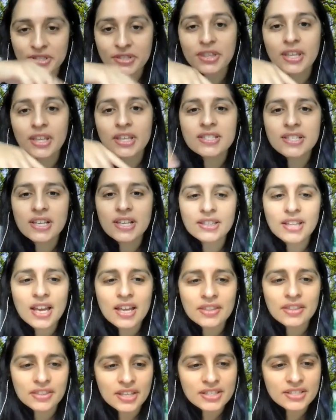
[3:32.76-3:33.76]
things like
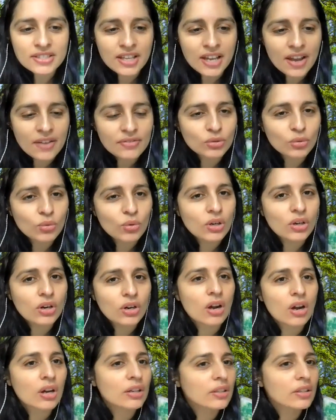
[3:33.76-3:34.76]
that, things I have to work
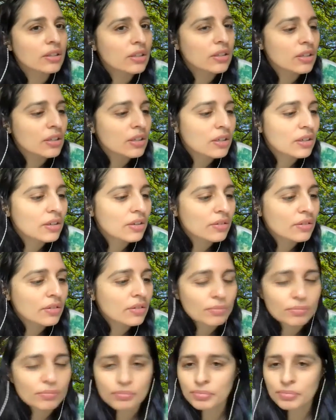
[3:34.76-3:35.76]
on
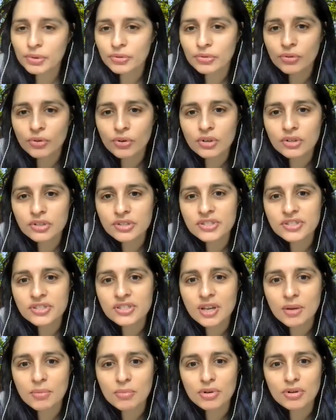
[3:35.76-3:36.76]
before
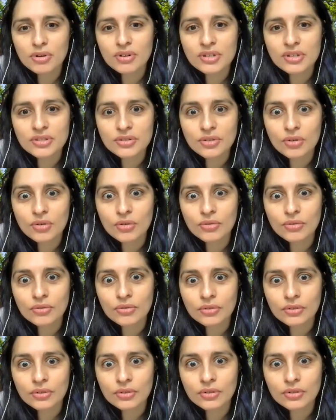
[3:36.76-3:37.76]
summer is
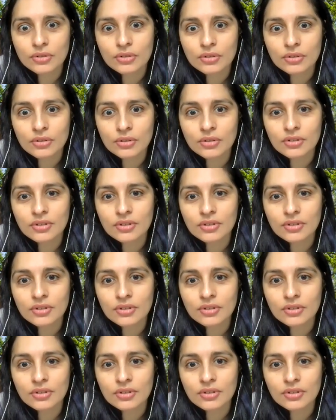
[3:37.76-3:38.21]
over.